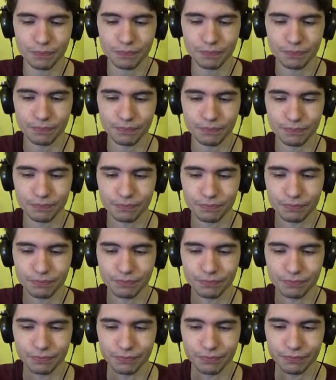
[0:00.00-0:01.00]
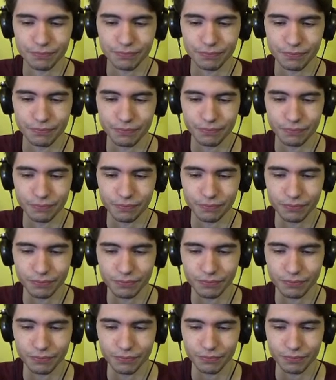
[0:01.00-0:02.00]

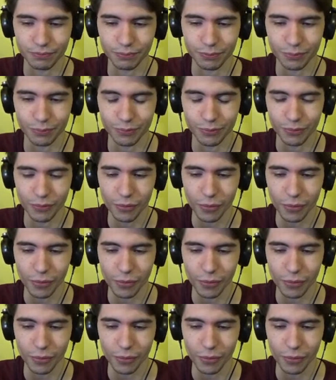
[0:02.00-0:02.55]
(no one is talking)